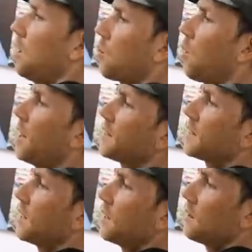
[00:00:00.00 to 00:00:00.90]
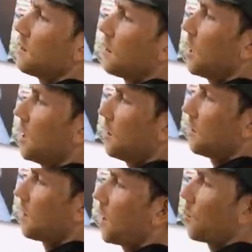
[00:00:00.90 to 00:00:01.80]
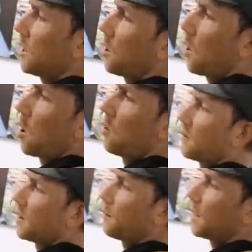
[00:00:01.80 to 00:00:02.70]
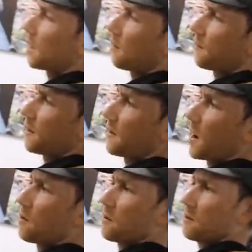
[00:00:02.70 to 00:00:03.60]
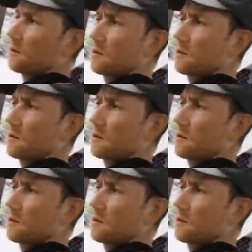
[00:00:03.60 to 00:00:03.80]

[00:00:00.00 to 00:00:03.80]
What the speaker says: Look, why is the lightweight not over the middle of the valve?